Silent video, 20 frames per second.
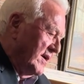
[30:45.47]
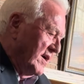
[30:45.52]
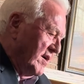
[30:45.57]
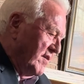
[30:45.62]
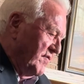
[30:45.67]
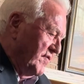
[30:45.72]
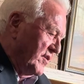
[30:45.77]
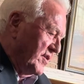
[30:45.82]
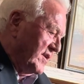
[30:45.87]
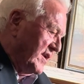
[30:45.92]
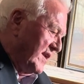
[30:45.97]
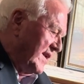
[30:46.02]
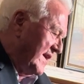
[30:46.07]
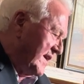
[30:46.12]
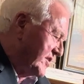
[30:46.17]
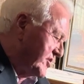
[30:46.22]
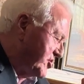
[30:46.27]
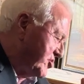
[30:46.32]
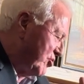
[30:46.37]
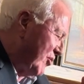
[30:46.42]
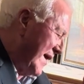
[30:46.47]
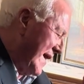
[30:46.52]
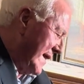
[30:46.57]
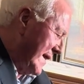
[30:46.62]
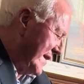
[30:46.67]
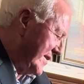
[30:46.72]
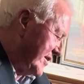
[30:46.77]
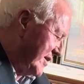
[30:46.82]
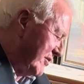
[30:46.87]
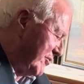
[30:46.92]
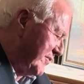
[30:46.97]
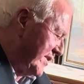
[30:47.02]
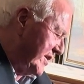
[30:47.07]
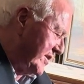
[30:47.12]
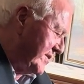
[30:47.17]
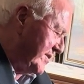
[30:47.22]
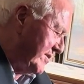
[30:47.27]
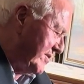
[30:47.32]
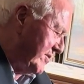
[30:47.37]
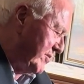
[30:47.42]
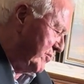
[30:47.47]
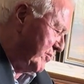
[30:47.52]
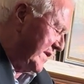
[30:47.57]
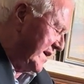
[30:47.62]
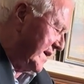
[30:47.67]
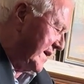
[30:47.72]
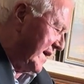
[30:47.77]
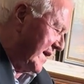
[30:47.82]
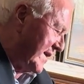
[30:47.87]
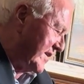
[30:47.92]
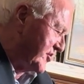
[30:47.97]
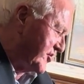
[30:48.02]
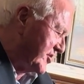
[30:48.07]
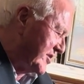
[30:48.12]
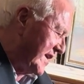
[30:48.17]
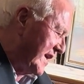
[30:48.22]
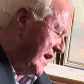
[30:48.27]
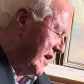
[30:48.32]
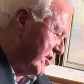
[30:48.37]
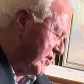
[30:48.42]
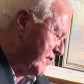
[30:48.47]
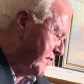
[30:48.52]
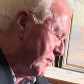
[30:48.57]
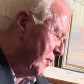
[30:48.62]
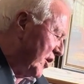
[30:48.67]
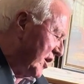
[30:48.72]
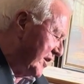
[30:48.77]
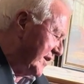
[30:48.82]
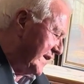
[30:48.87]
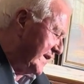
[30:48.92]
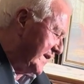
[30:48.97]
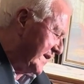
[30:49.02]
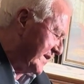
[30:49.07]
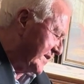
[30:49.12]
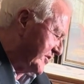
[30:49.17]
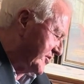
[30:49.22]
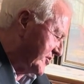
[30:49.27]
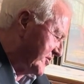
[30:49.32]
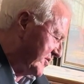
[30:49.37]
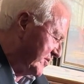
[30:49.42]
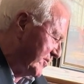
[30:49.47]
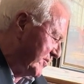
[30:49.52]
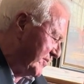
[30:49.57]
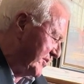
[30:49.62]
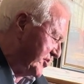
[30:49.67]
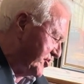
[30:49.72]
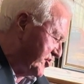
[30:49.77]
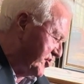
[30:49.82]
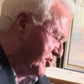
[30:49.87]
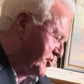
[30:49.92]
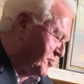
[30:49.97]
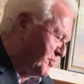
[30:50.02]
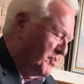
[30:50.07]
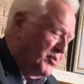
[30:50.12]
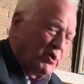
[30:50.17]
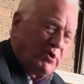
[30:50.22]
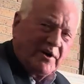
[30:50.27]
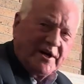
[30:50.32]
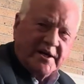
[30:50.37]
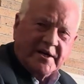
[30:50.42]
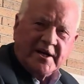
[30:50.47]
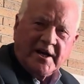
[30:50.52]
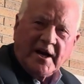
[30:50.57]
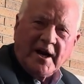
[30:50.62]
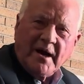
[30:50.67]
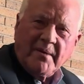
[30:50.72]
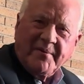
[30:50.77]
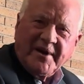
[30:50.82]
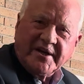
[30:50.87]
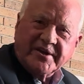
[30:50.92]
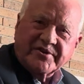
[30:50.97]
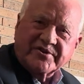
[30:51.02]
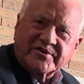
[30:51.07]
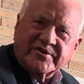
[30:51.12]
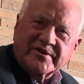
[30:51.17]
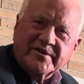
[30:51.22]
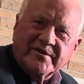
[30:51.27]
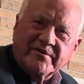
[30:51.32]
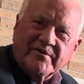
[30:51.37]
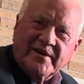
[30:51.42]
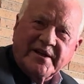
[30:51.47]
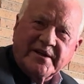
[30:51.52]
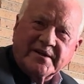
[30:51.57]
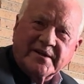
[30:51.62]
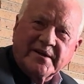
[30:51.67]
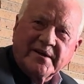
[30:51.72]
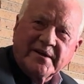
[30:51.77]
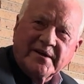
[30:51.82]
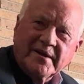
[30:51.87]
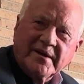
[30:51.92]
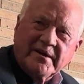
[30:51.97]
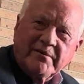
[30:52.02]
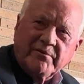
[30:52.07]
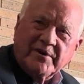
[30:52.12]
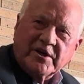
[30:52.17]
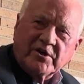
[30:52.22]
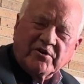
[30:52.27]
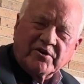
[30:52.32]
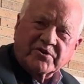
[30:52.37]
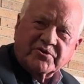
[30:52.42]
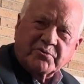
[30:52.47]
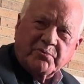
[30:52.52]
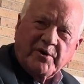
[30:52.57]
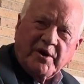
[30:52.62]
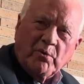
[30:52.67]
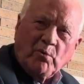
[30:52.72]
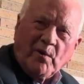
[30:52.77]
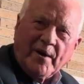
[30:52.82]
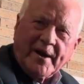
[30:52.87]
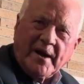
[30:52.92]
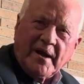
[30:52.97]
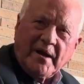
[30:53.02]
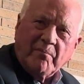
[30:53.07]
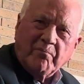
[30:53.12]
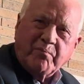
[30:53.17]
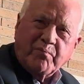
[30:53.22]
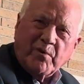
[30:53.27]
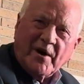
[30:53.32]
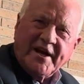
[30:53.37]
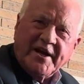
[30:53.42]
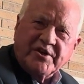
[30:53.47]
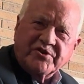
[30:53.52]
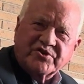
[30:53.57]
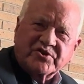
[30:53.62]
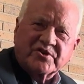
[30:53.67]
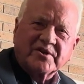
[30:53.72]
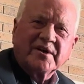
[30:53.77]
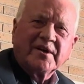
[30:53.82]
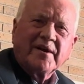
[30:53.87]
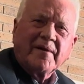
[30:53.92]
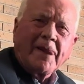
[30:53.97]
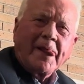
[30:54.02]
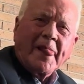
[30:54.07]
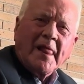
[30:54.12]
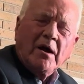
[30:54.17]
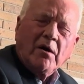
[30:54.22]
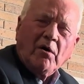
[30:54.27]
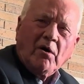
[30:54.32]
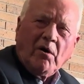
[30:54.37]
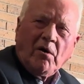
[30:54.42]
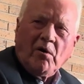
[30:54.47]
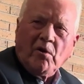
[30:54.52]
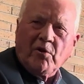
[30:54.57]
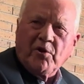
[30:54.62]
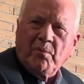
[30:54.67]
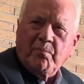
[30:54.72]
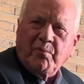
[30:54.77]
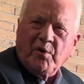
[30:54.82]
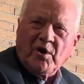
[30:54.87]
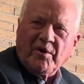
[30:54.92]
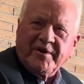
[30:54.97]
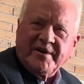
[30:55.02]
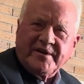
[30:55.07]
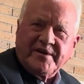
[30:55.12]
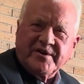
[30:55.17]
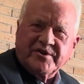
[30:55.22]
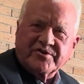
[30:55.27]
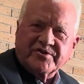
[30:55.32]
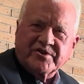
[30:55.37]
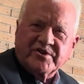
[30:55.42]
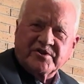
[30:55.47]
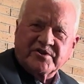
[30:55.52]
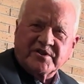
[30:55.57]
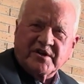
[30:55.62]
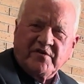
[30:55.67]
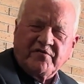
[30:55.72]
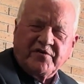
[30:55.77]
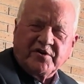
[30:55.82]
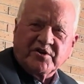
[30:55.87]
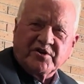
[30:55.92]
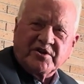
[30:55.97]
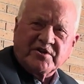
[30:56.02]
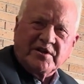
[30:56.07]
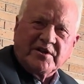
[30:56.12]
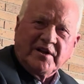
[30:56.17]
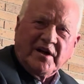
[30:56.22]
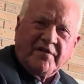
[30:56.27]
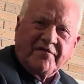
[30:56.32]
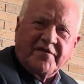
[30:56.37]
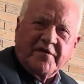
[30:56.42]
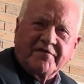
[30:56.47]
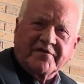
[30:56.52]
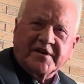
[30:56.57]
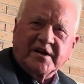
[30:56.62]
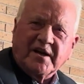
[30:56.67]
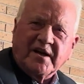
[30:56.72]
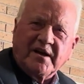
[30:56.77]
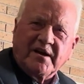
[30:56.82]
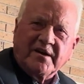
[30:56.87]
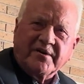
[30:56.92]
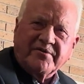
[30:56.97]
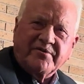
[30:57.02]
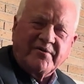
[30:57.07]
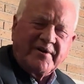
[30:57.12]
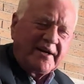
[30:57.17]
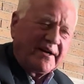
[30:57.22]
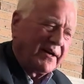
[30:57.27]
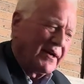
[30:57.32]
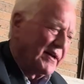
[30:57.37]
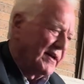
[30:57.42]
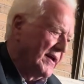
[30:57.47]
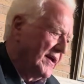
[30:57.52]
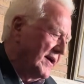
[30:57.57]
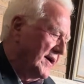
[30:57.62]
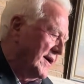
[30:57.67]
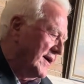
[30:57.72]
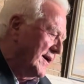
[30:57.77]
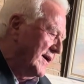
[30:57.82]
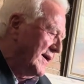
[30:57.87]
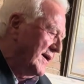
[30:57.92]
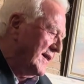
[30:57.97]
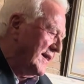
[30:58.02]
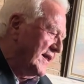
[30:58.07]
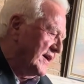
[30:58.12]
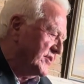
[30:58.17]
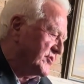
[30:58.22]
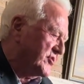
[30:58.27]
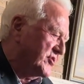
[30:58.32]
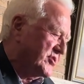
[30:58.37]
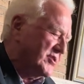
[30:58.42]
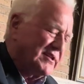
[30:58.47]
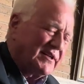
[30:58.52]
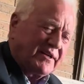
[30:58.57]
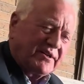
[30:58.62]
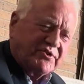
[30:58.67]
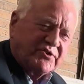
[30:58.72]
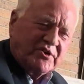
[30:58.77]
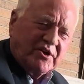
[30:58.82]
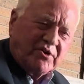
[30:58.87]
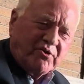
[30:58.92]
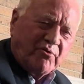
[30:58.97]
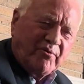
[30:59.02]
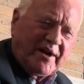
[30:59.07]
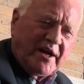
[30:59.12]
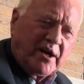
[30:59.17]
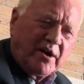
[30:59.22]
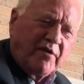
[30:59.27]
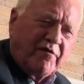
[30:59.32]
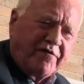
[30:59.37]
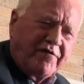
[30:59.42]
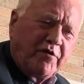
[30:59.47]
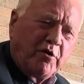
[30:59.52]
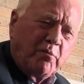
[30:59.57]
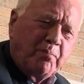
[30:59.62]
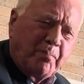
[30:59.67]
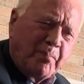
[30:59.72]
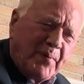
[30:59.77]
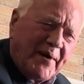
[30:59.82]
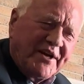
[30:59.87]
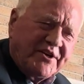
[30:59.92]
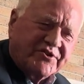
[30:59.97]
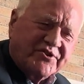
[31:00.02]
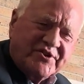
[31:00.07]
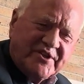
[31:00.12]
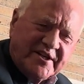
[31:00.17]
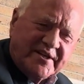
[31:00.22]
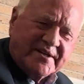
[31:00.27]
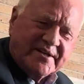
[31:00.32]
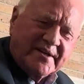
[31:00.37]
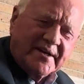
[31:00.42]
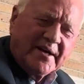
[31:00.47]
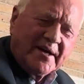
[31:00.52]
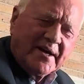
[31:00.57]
for the next while that we do, we got to stay out of politics, which is pure economics, right? Because we want to embrace all the politicians, say for the love of the country, let's agree on a few basic